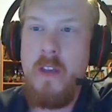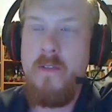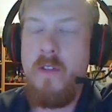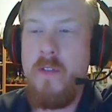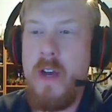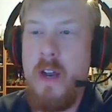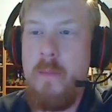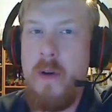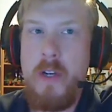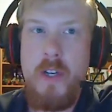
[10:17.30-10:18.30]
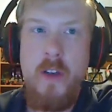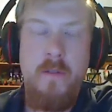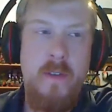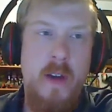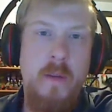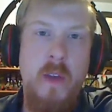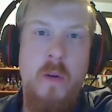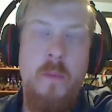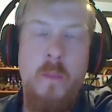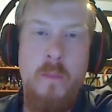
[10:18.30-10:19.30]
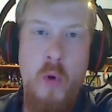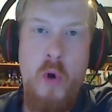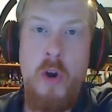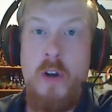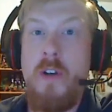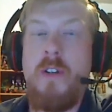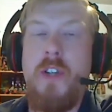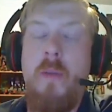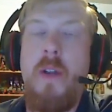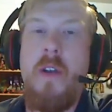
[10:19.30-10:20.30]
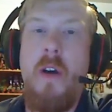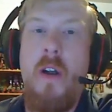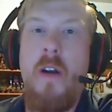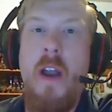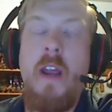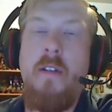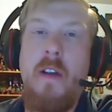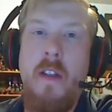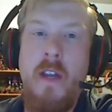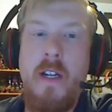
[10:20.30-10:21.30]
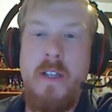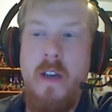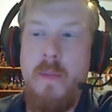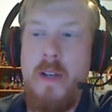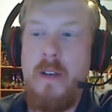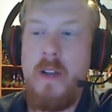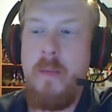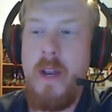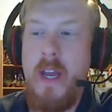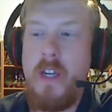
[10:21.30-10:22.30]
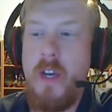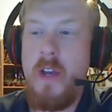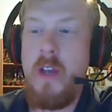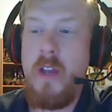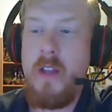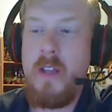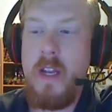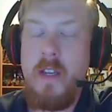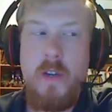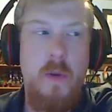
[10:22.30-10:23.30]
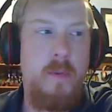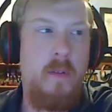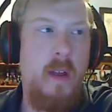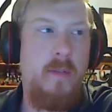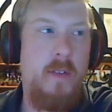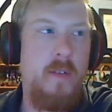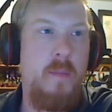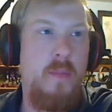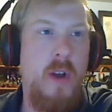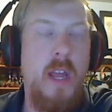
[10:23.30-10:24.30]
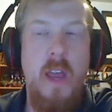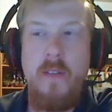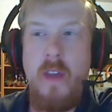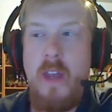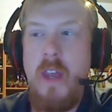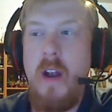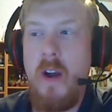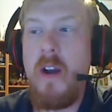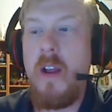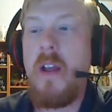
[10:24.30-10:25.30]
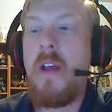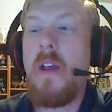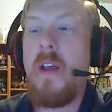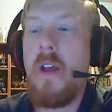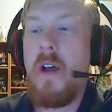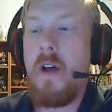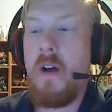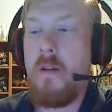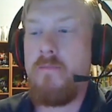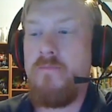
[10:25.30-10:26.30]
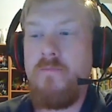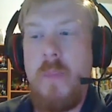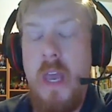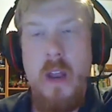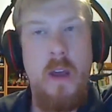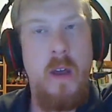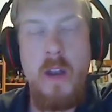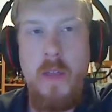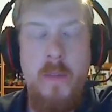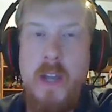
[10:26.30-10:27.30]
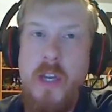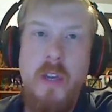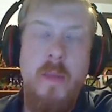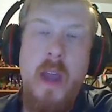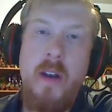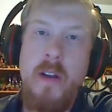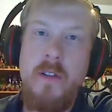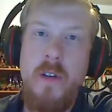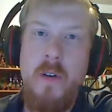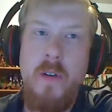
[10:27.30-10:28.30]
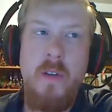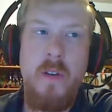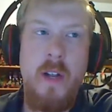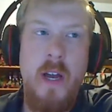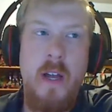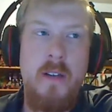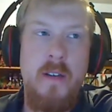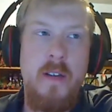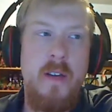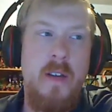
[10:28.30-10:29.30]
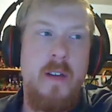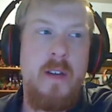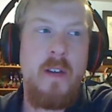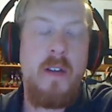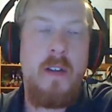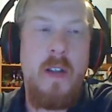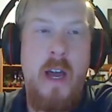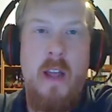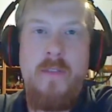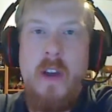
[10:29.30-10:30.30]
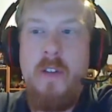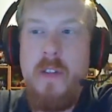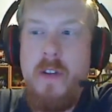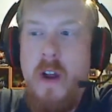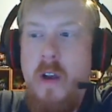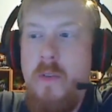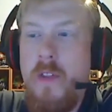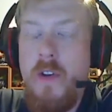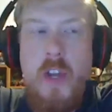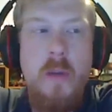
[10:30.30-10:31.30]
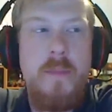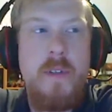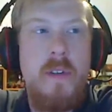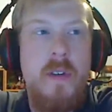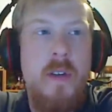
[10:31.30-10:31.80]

you've got a bunch of Borg or Jem'Hadar or angry Klingons coming at you. That disruptor rifle is a pretty heavy hitter, and another matching commander, so you're not left out in the dark with your ships.